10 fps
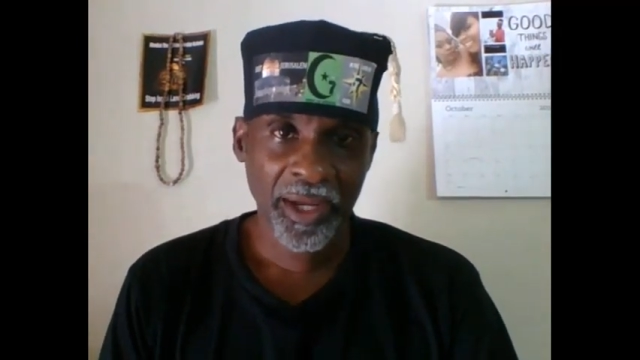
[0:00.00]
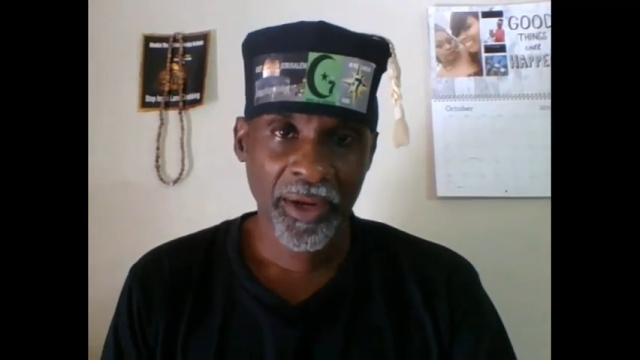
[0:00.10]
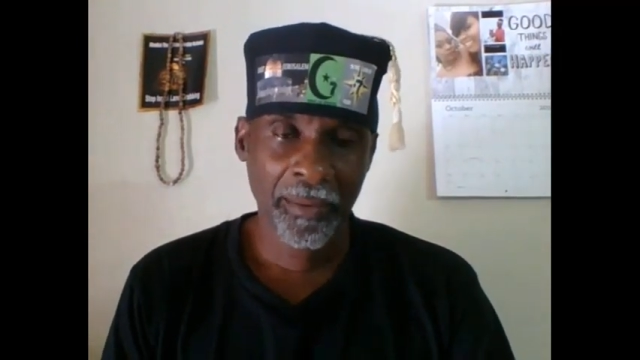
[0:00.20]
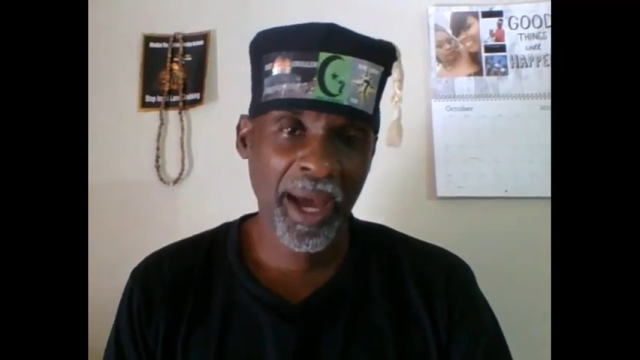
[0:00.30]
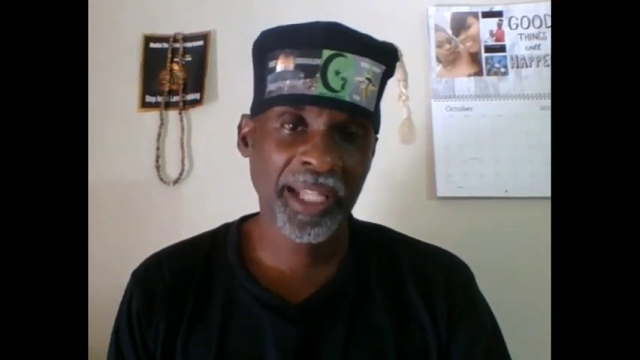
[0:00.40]

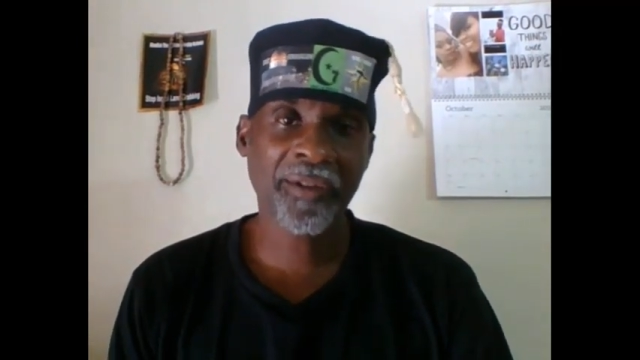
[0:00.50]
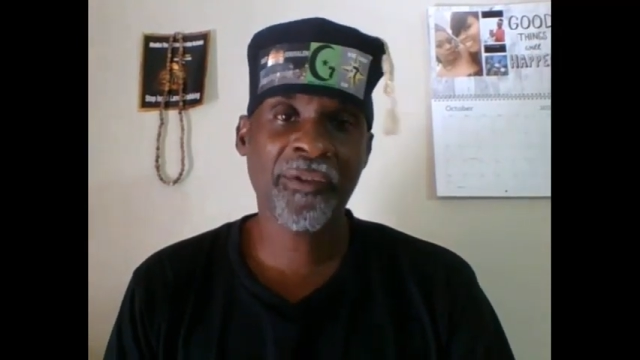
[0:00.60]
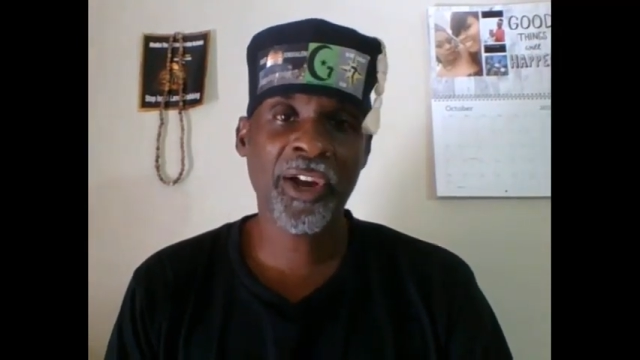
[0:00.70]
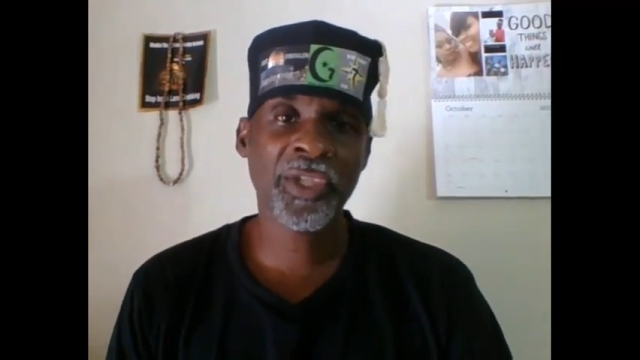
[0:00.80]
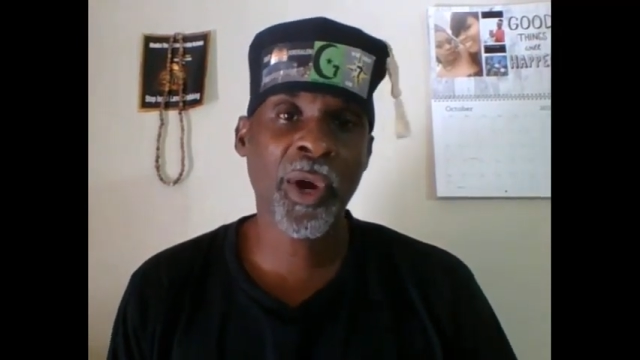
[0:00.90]
Now, Master
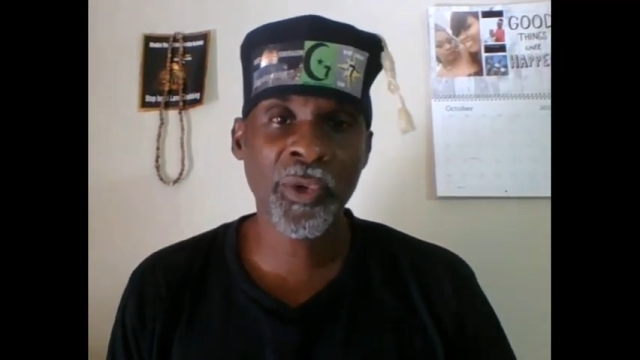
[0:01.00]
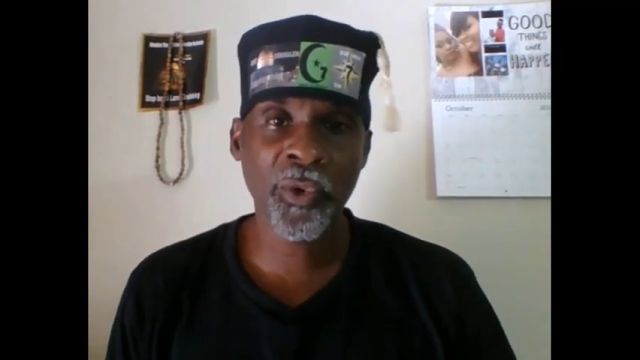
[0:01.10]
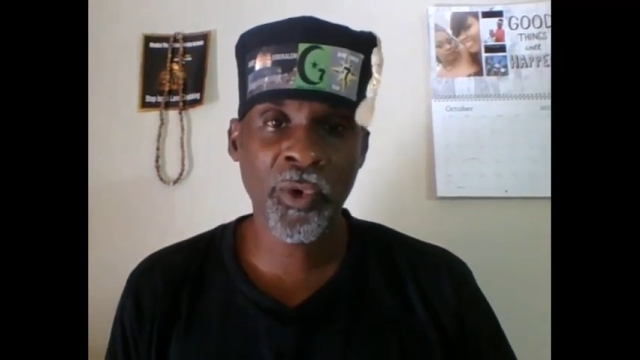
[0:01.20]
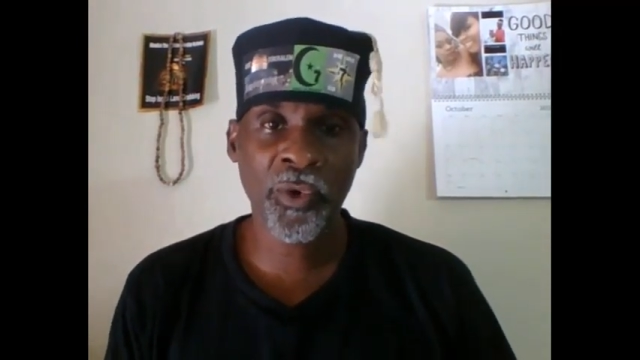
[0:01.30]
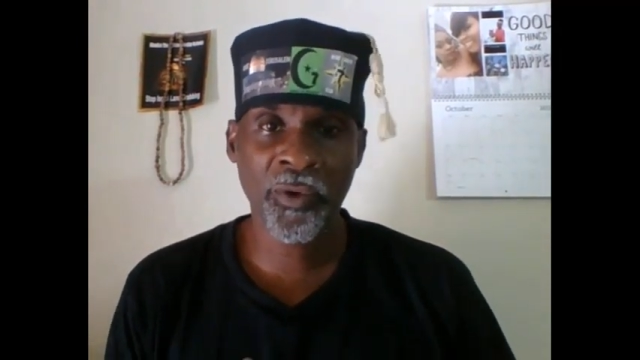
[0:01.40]
Fraud is the one
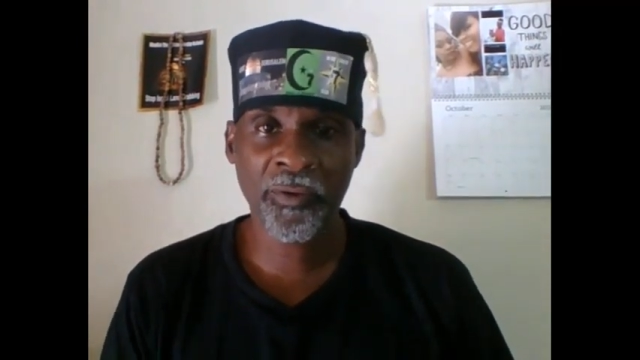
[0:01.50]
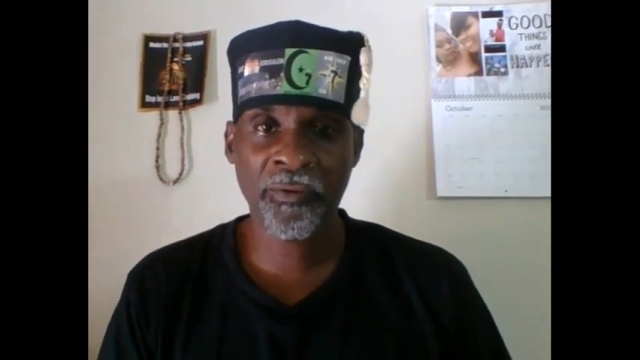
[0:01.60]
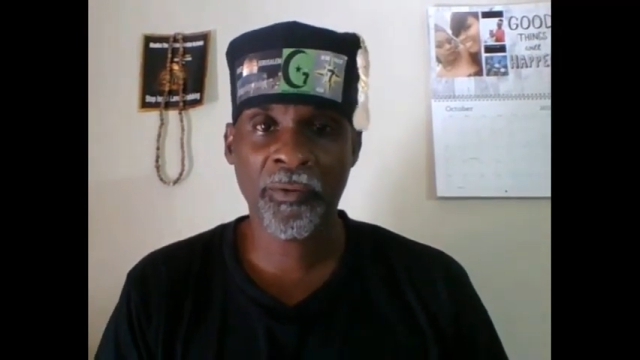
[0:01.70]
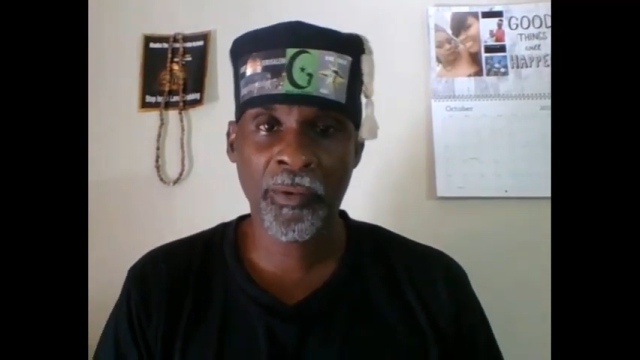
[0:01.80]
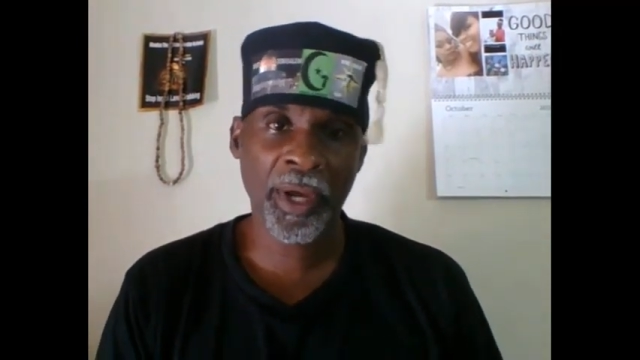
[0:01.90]
who
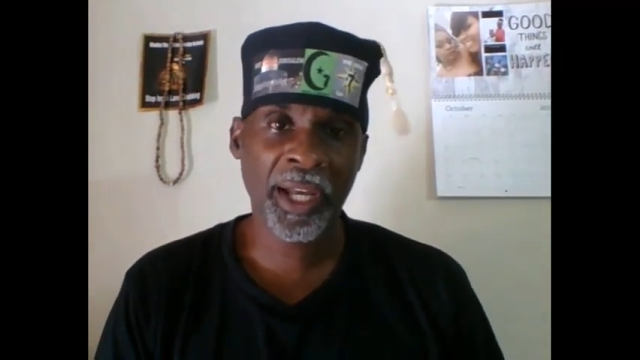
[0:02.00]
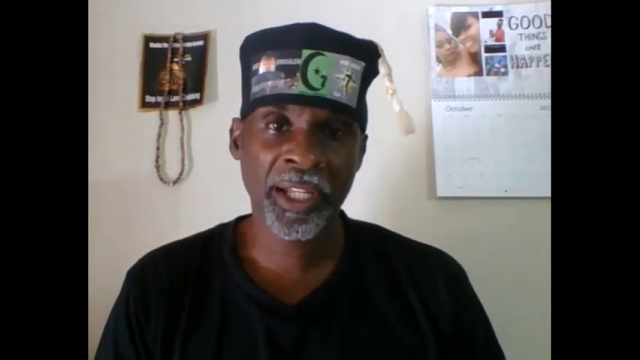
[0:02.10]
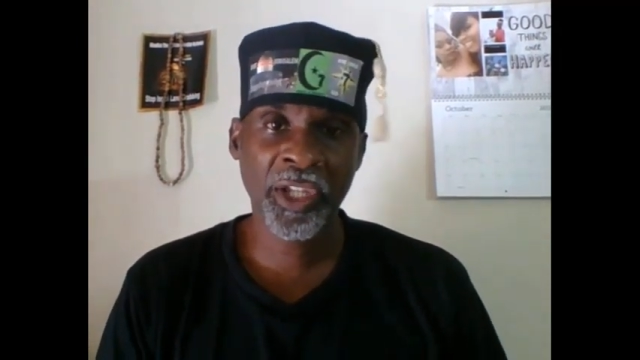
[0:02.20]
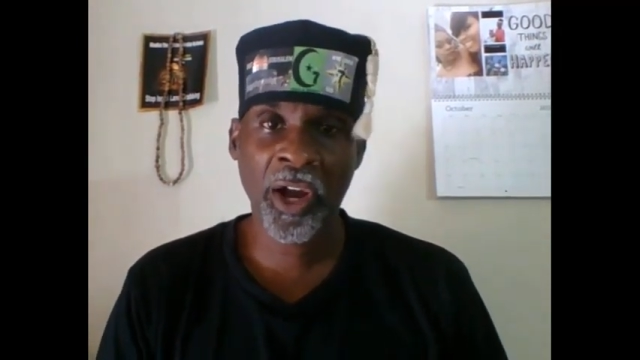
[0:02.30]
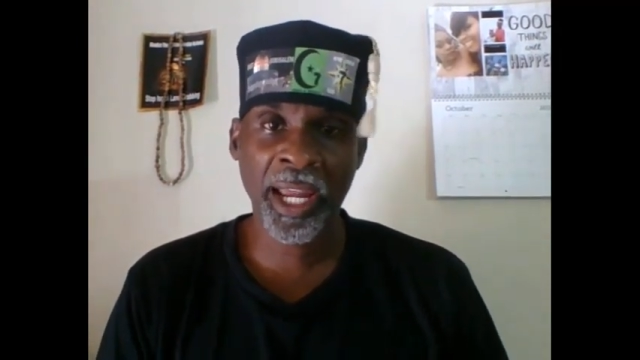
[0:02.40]

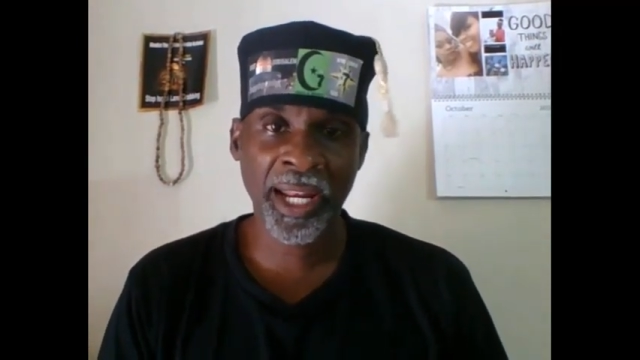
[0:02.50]
taught